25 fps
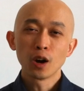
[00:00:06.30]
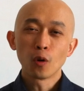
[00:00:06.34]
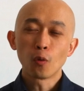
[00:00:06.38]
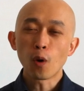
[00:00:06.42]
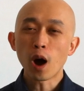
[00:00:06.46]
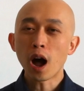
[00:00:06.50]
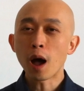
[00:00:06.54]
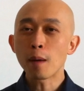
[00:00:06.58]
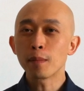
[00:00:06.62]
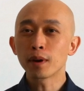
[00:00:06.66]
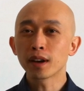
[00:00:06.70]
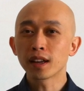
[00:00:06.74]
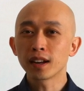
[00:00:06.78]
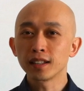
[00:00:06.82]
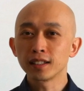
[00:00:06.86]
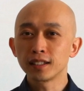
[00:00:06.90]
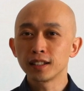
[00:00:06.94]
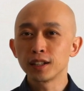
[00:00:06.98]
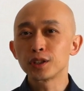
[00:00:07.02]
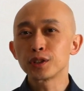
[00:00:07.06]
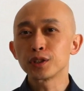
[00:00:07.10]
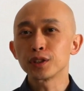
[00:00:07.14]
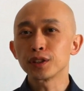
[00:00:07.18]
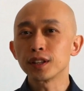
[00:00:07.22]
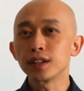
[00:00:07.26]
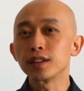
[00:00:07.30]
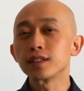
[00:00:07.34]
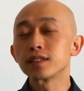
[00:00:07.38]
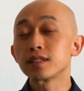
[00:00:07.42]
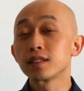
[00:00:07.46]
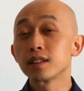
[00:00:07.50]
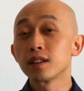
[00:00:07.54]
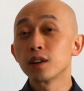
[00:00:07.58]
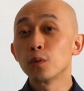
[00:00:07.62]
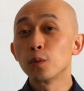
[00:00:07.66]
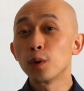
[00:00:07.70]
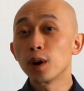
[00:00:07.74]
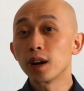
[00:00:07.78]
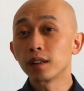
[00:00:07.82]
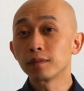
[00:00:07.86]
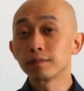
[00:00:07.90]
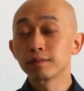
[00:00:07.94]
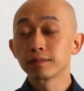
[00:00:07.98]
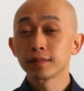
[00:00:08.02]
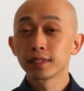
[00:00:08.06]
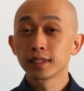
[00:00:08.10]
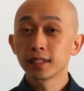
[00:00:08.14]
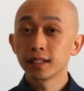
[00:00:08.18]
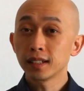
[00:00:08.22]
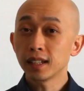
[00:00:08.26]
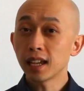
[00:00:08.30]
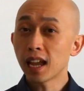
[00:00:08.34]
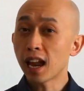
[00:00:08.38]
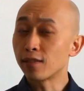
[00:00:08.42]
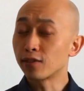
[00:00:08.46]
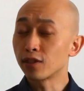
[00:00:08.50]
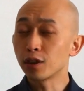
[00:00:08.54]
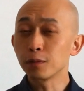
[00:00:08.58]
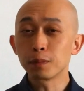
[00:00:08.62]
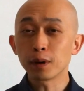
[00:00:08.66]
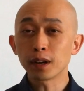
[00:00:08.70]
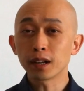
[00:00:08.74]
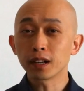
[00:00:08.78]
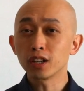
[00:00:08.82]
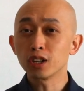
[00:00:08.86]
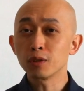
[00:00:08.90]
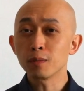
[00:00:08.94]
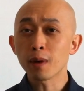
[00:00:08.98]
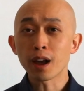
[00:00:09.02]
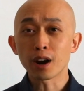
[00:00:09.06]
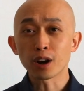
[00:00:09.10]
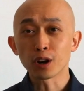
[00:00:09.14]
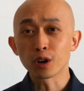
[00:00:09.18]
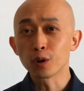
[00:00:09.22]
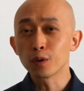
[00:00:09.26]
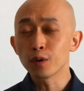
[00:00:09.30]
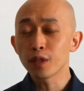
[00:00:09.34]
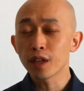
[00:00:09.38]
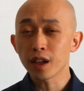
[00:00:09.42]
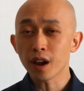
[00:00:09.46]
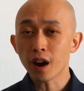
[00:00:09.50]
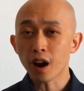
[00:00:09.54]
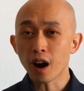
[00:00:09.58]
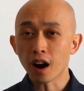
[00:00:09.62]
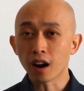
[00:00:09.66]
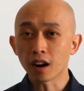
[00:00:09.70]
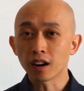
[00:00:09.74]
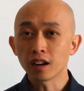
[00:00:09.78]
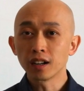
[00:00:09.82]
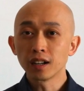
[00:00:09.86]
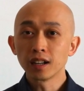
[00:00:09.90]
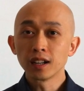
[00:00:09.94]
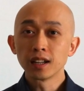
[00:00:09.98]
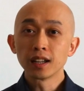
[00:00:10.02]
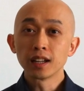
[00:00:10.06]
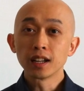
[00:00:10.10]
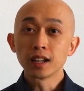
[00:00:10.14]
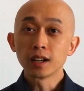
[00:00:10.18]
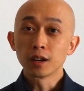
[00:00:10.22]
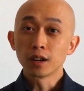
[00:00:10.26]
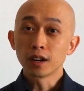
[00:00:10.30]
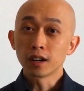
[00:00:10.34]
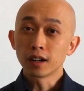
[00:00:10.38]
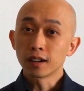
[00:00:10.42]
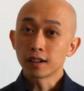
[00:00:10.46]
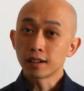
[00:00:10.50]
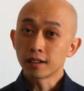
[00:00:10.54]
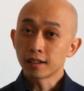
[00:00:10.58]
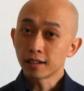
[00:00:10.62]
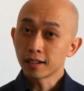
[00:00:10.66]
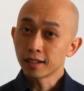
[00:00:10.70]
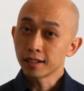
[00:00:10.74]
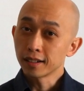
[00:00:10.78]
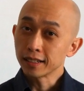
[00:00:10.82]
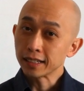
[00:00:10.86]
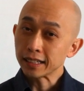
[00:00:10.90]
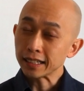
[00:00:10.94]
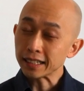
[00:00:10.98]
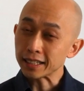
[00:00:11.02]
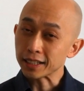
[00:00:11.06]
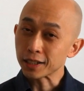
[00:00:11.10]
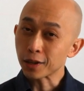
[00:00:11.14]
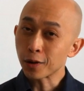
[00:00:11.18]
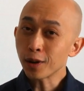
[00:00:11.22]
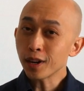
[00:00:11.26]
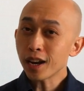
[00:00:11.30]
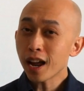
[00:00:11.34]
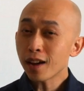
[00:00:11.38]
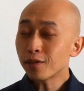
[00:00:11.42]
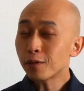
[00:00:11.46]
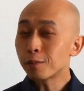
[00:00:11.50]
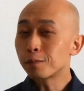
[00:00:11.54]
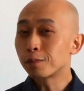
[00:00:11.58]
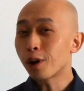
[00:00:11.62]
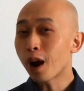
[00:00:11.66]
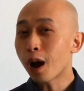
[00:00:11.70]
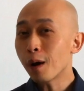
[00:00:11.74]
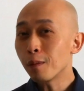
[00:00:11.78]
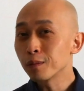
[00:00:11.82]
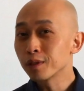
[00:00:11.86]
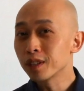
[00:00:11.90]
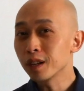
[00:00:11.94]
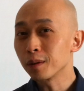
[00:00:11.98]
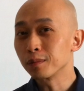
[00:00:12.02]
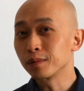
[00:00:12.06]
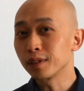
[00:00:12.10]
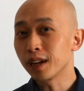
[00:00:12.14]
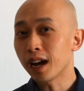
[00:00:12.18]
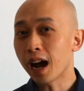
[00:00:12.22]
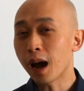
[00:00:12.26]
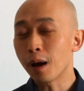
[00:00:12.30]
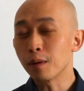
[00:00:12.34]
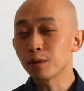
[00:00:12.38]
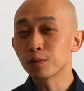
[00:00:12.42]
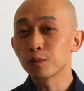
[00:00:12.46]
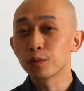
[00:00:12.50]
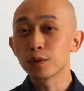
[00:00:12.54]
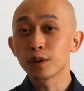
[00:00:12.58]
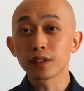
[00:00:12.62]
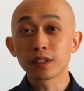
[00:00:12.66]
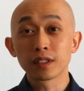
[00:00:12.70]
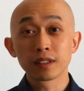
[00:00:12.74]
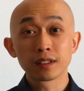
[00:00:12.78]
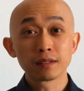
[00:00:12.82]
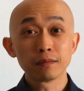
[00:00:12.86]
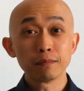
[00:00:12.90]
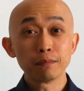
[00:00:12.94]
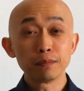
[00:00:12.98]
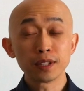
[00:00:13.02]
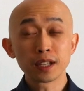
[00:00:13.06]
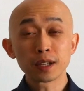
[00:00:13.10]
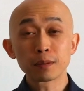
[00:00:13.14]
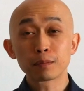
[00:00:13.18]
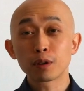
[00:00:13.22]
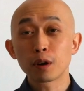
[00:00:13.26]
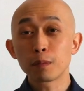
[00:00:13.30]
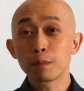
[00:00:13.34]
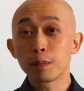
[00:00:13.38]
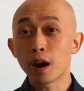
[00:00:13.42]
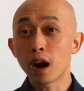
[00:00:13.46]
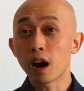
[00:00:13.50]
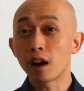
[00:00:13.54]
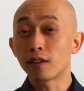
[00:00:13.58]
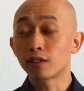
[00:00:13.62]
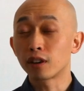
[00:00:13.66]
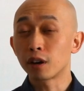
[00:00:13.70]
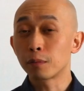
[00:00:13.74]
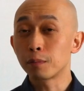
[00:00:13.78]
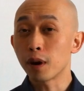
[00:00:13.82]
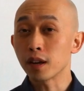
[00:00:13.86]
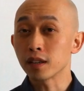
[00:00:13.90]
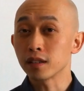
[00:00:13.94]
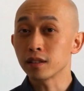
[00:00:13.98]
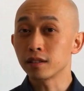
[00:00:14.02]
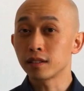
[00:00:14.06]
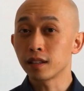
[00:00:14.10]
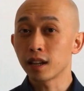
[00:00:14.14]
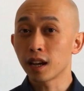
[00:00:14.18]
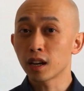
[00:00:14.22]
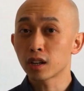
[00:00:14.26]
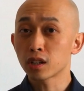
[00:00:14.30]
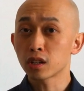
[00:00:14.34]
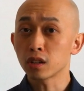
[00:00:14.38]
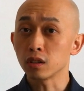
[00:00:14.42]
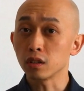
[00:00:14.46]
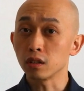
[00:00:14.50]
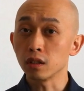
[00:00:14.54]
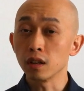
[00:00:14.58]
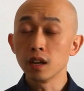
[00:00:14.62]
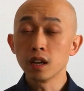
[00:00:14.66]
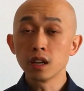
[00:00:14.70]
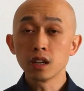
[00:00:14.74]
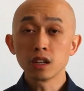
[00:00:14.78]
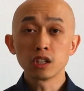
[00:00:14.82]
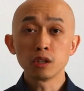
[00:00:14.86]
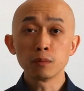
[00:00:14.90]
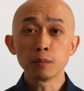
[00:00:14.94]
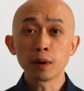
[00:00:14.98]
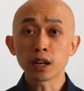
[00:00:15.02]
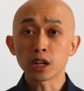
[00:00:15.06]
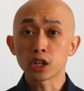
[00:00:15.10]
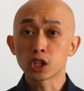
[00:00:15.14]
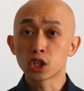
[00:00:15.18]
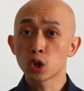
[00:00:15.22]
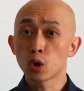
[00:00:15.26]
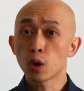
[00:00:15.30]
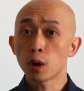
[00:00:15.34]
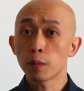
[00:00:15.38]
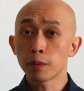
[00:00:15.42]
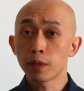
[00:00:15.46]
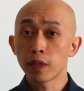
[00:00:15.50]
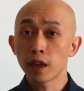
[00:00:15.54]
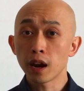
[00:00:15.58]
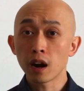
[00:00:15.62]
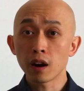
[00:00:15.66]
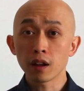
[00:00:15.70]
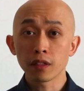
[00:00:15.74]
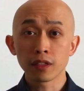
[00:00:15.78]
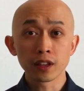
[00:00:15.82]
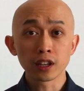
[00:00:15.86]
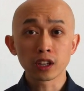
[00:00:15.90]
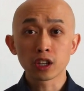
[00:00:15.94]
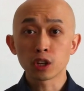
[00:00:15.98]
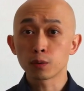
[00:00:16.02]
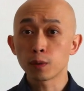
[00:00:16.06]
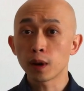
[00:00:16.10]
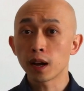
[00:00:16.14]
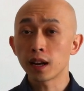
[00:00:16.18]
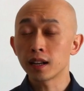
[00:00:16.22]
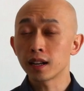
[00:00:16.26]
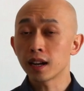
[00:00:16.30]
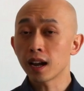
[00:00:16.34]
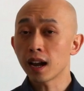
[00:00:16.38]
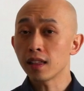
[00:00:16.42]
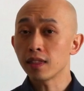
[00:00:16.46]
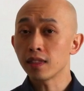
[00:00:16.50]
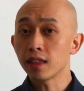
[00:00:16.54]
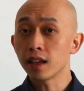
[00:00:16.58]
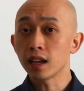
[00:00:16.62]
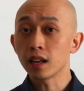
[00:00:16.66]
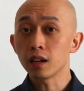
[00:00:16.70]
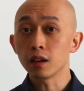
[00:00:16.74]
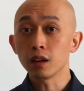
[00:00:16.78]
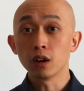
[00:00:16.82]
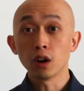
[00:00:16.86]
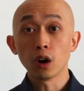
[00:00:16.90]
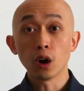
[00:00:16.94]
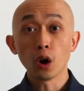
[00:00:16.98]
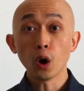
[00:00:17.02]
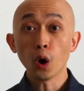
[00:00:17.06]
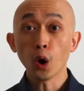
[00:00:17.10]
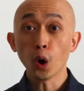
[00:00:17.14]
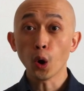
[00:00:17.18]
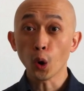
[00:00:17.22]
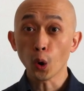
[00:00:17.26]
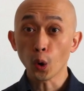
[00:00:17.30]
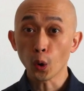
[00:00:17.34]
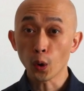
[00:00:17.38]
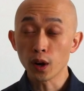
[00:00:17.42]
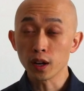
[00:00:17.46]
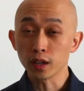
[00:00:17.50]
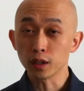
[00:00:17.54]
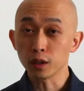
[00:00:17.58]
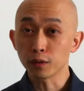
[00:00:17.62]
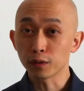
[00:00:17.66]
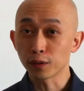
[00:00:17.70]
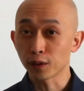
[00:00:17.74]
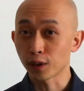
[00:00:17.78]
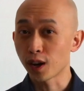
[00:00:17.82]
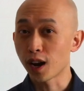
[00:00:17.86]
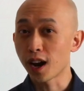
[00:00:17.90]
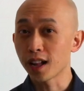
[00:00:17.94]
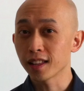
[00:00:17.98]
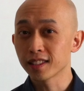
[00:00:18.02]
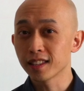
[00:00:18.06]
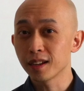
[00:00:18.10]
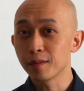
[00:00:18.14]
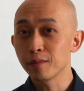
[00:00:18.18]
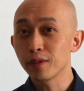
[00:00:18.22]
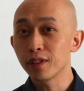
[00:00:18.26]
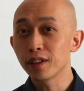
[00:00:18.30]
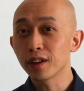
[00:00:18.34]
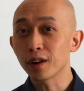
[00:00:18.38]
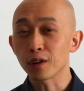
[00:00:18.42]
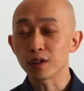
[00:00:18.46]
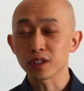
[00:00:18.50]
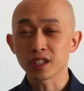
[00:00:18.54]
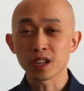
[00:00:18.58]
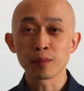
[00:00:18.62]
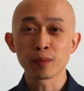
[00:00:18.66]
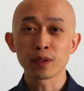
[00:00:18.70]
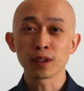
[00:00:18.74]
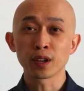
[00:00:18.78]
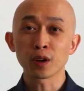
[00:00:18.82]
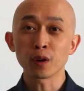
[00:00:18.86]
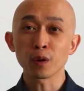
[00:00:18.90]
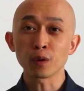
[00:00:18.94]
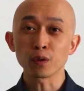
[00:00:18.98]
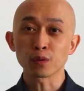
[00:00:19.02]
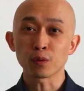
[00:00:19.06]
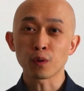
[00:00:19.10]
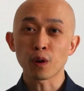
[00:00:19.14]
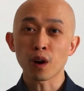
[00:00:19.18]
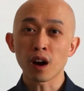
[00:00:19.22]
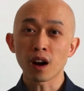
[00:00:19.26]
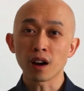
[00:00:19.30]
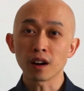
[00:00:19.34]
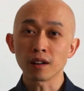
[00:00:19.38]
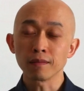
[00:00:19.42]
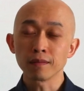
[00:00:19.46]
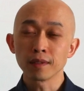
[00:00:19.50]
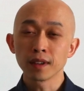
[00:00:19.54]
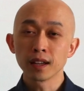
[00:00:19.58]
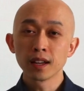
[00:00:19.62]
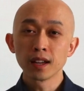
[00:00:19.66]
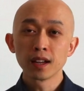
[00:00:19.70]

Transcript: Why am I going to teach you this? Well, everybody, no matter who they are, is going to have a problem sometimes with being prepared for a presentation. You might show up there, think you're ready, and then, uh-oh, you forgot something or something goes wrong.